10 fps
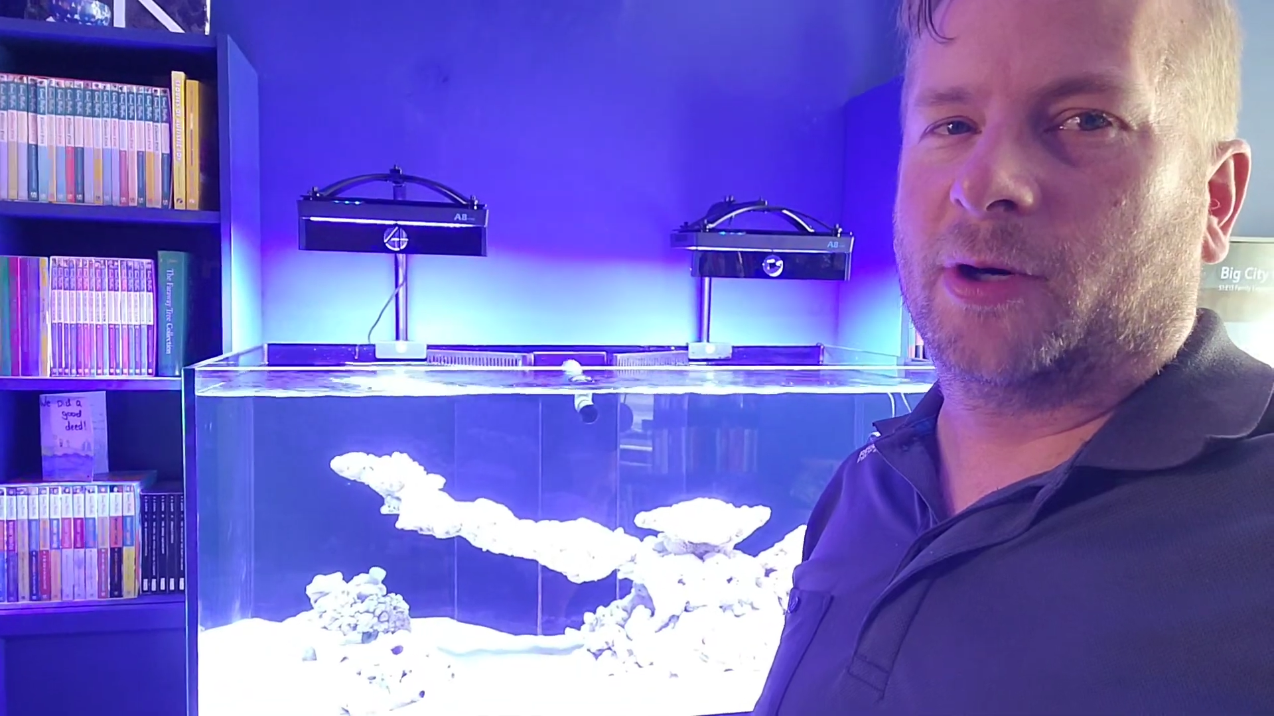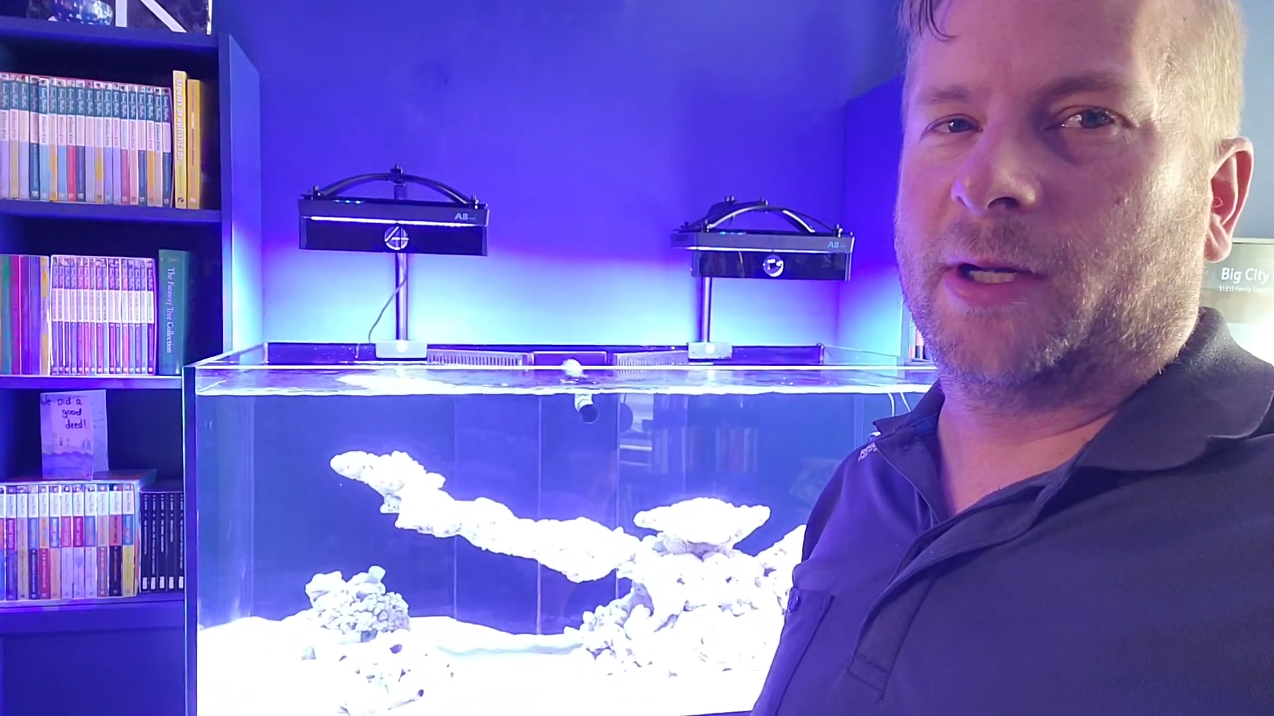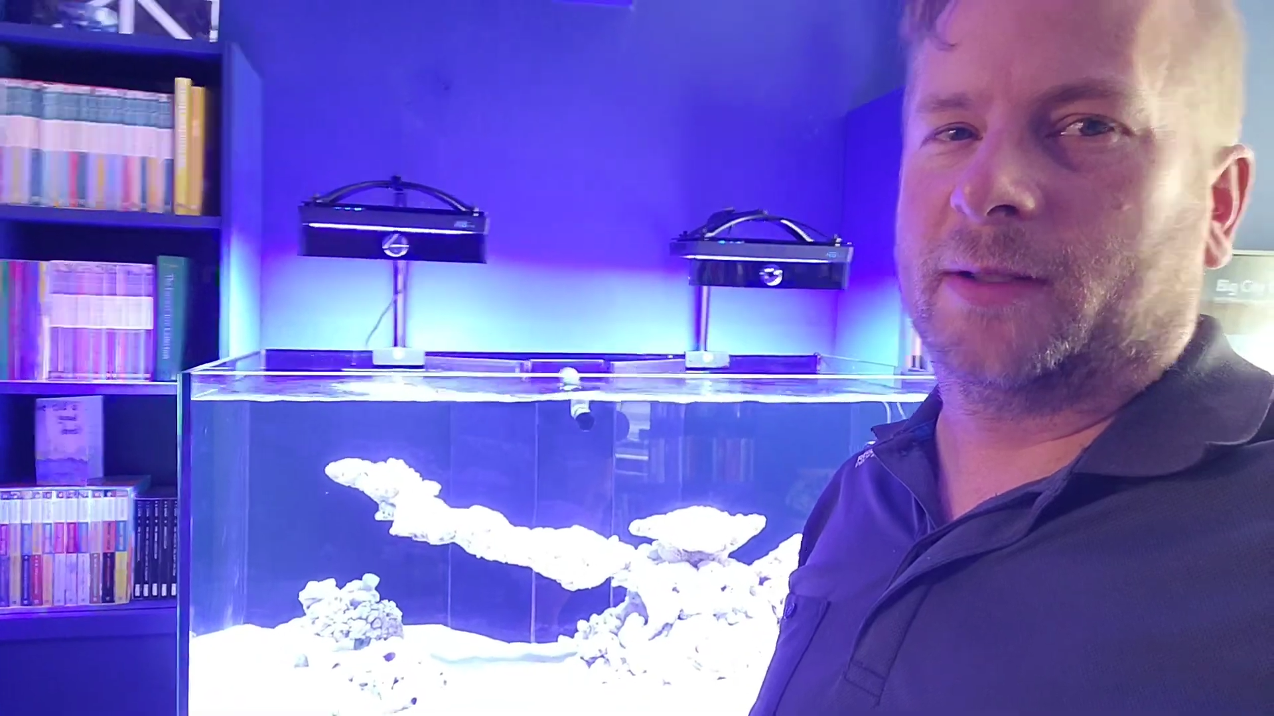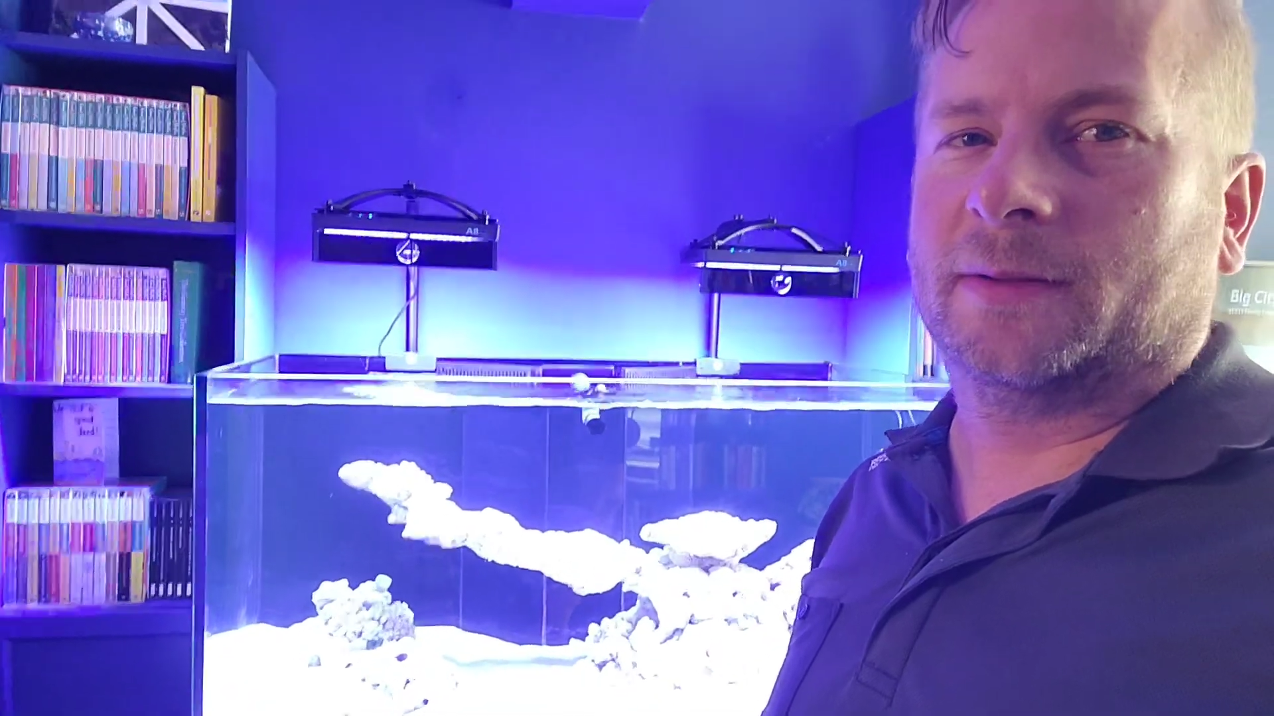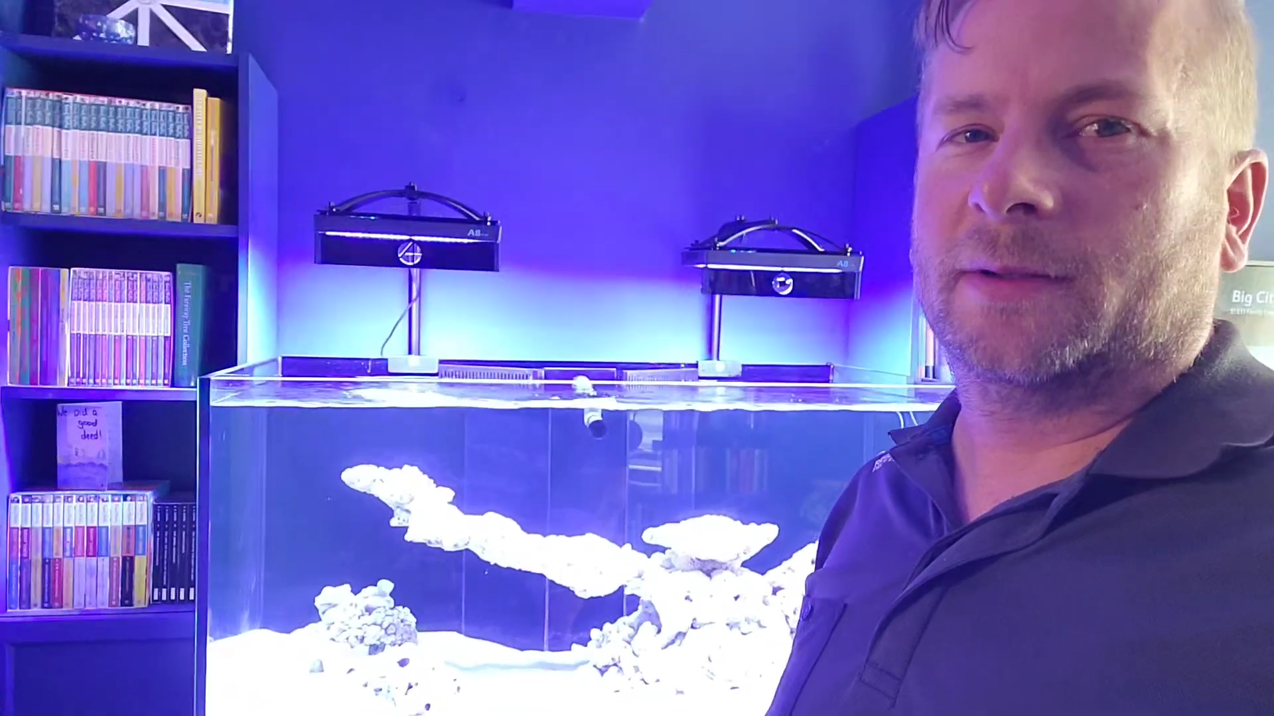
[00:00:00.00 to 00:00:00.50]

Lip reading: bright.